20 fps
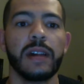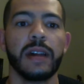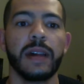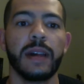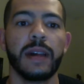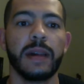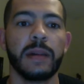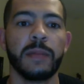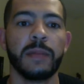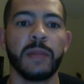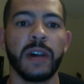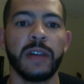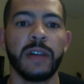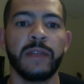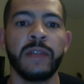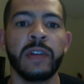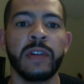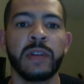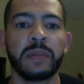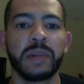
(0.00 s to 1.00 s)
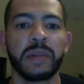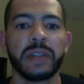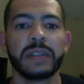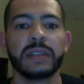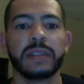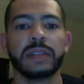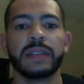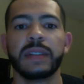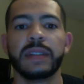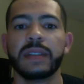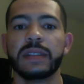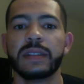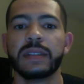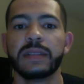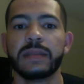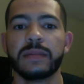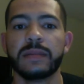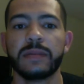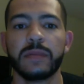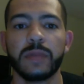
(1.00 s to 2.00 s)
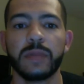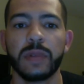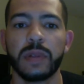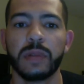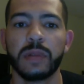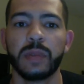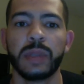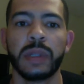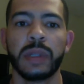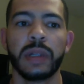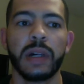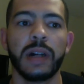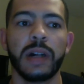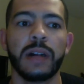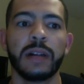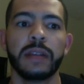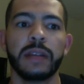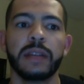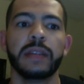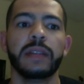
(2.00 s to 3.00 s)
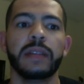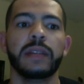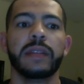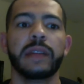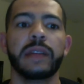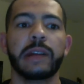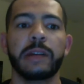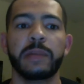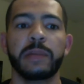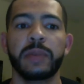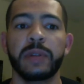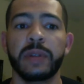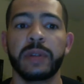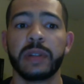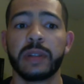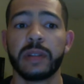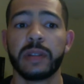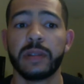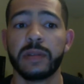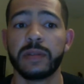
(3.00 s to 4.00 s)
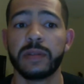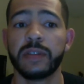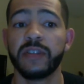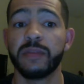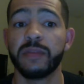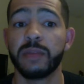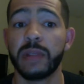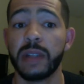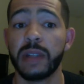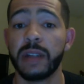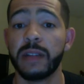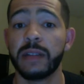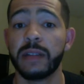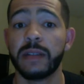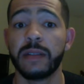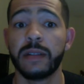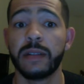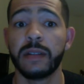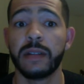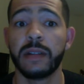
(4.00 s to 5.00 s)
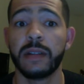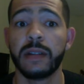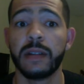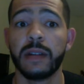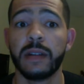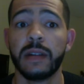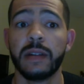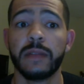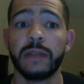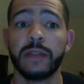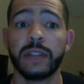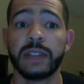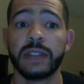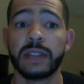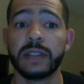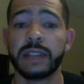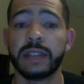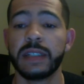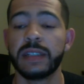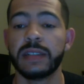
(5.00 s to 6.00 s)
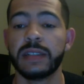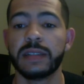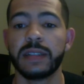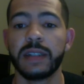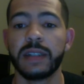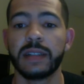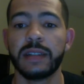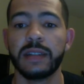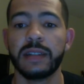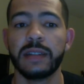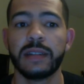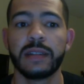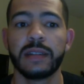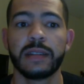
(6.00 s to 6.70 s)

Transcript: and my video presentation will be on the therapeutic use of play facilitation technique.